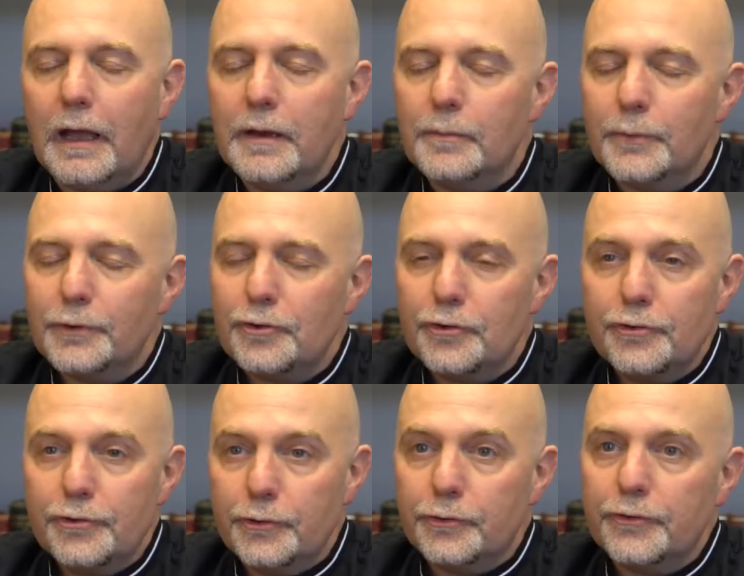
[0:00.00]
I am
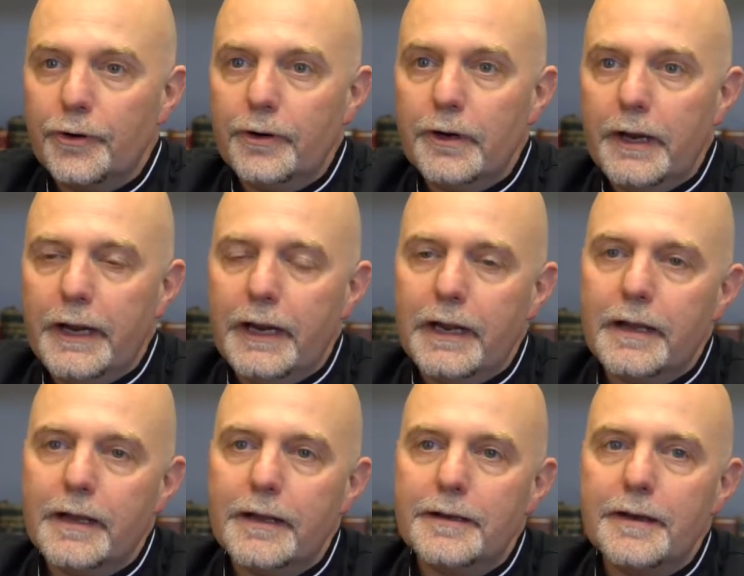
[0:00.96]
Richard Schuster,
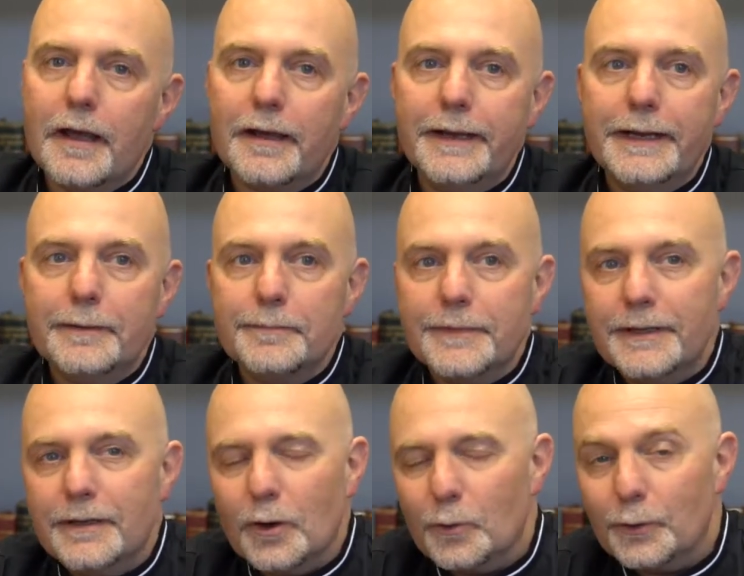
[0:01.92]
and I am
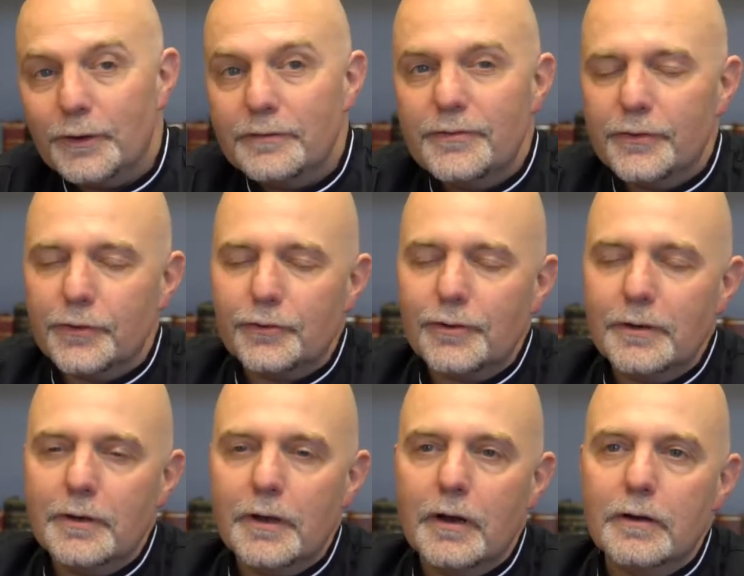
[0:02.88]
the owner and
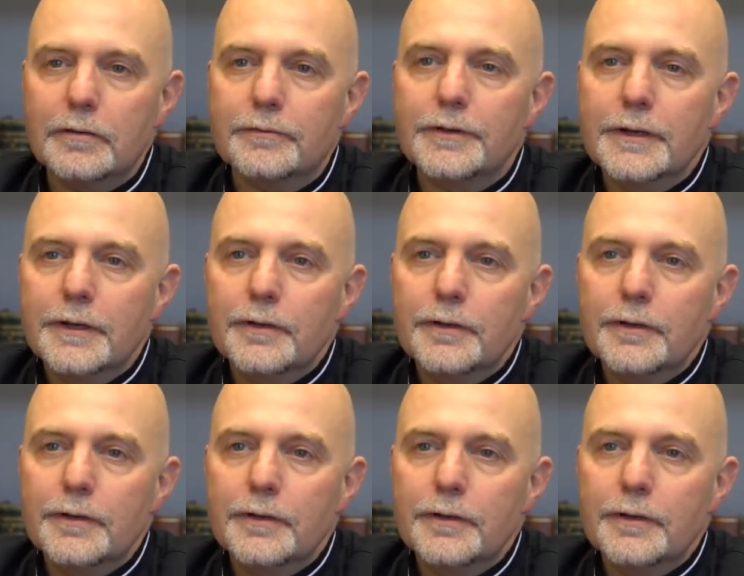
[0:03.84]
physician of